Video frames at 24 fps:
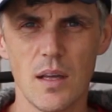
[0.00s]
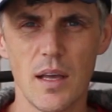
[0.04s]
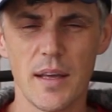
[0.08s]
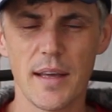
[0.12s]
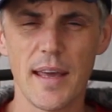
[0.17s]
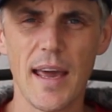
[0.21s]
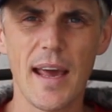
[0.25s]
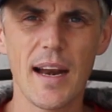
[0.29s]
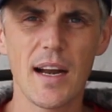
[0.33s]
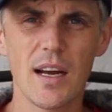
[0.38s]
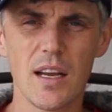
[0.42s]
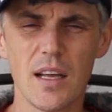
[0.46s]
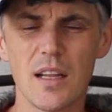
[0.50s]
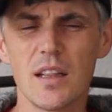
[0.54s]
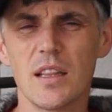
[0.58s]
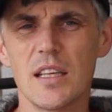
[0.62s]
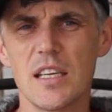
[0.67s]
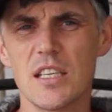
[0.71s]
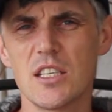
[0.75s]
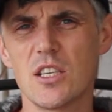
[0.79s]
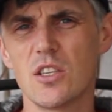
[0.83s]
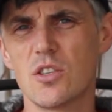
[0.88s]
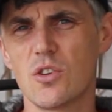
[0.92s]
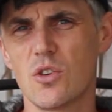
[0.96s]
In Canada,
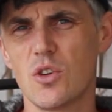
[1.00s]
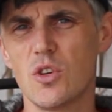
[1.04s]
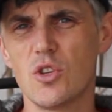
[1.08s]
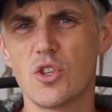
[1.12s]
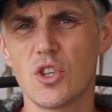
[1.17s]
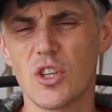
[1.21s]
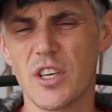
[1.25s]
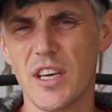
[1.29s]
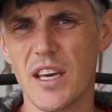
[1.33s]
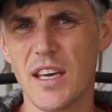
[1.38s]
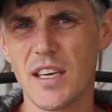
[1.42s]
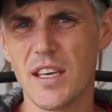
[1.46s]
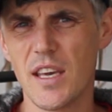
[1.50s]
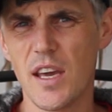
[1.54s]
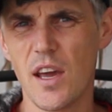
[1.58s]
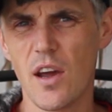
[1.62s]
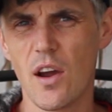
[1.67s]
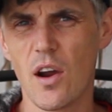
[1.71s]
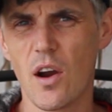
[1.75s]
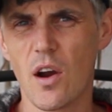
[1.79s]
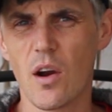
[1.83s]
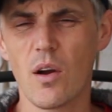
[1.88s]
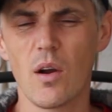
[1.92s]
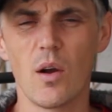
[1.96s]
leases are usually a
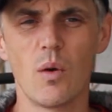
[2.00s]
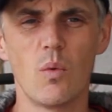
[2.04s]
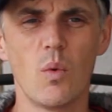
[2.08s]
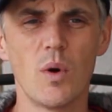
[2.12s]
year.